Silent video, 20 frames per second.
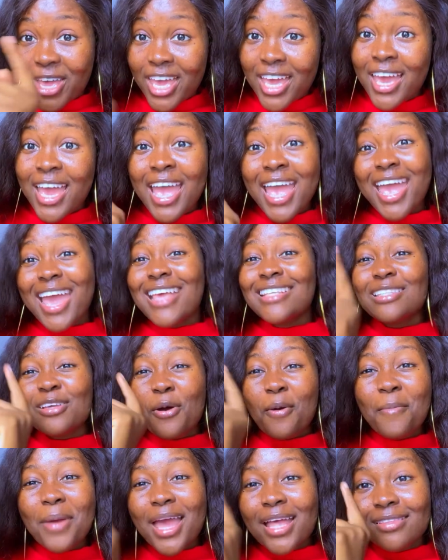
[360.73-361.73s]
It's
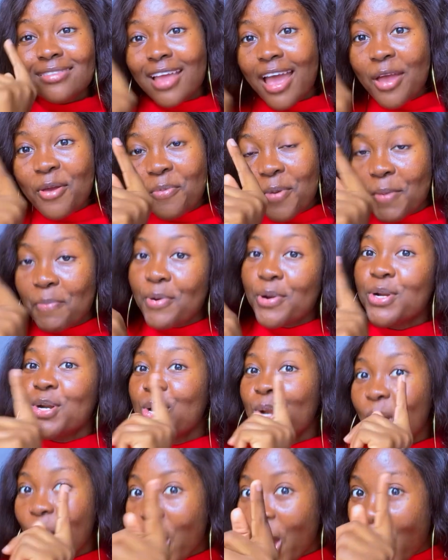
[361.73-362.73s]
only telling people,
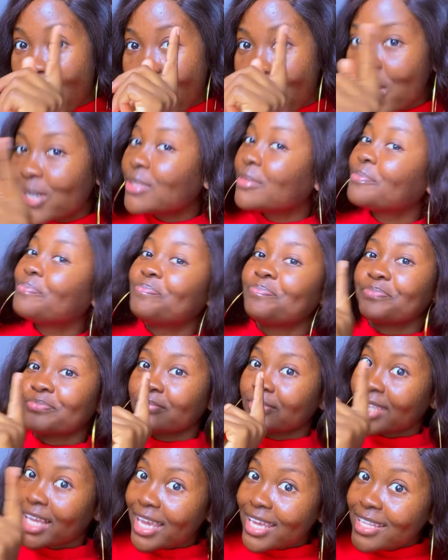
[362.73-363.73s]
no!
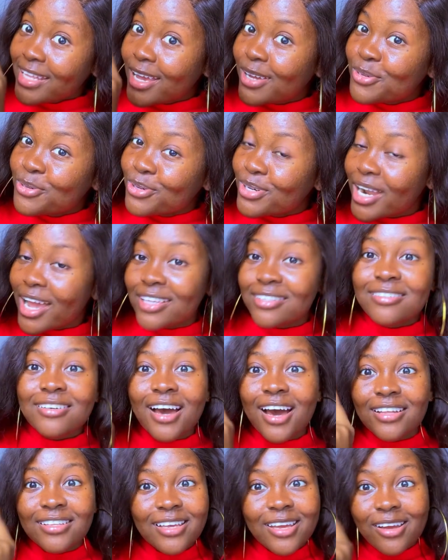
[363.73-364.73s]
If they do
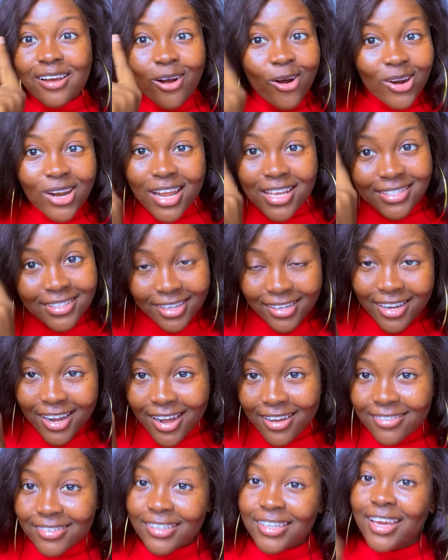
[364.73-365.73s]
lecture, they collect
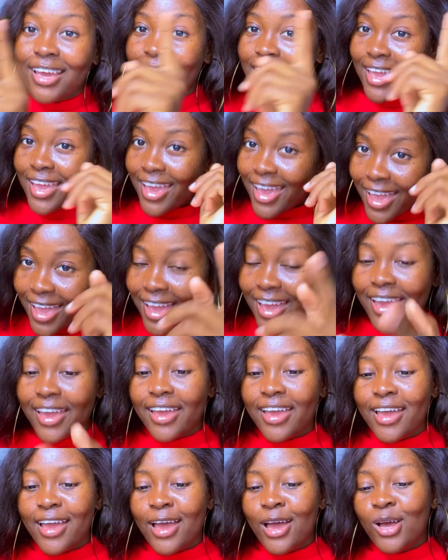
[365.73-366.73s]
salary.
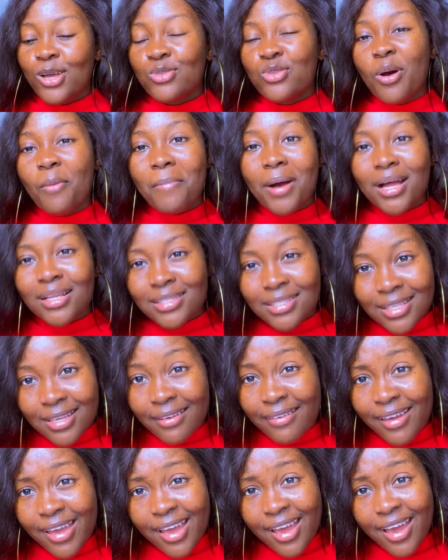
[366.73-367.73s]
Number
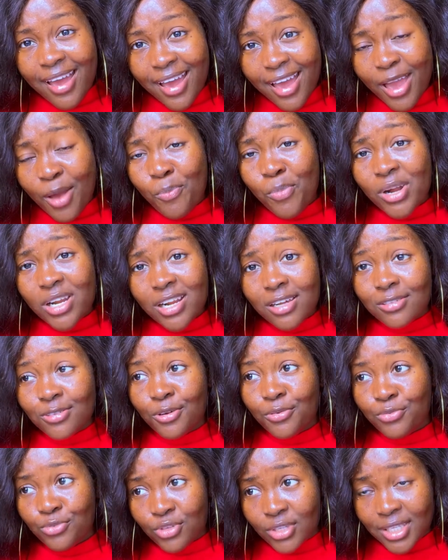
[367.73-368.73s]
three, importance
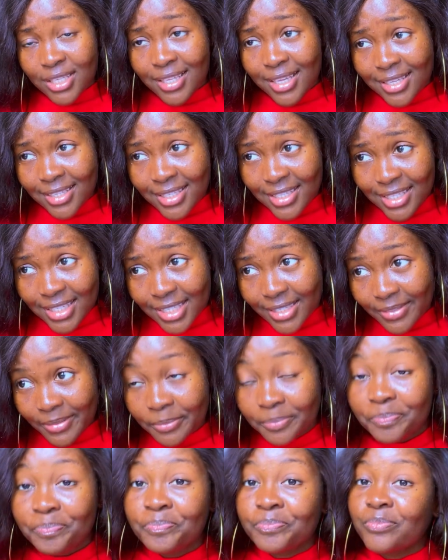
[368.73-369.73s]
of useless degree.
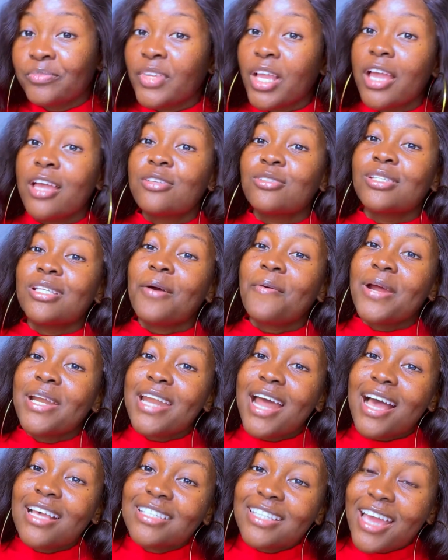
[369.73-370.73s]
So that when
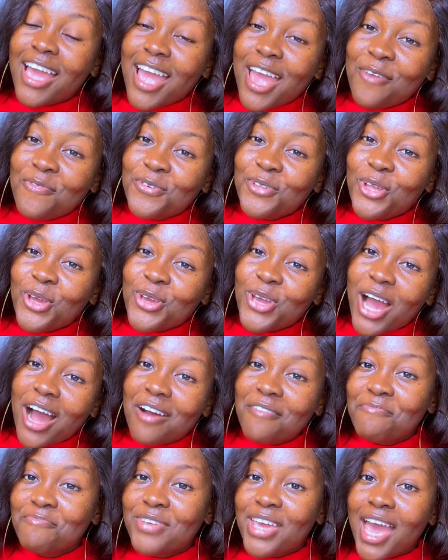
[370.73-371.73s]
they say, if you know you
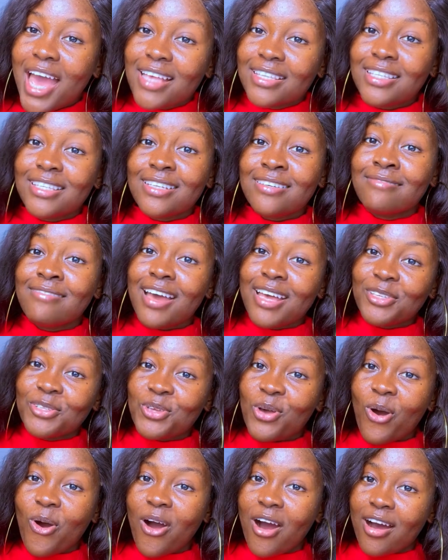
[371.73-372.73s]
have BSc, raise
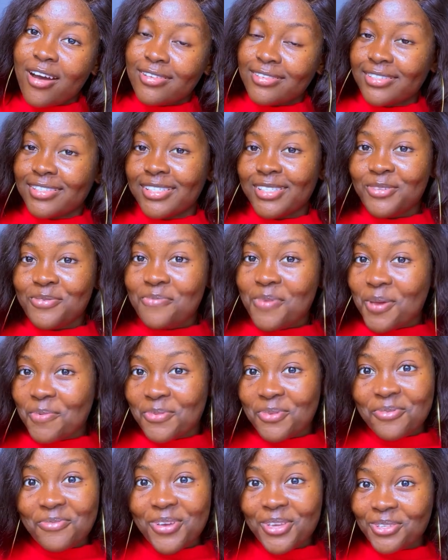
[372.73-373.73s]
your hands. You have
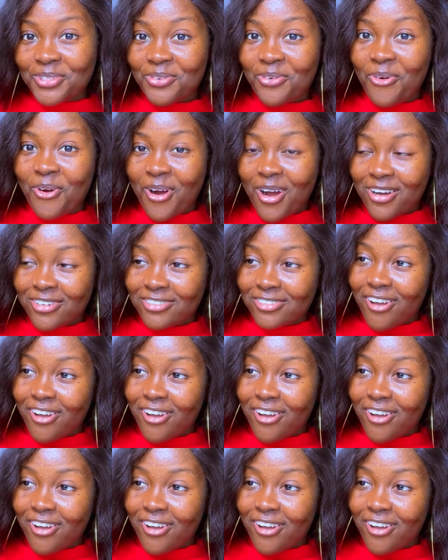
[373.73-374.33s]
to raise your hand.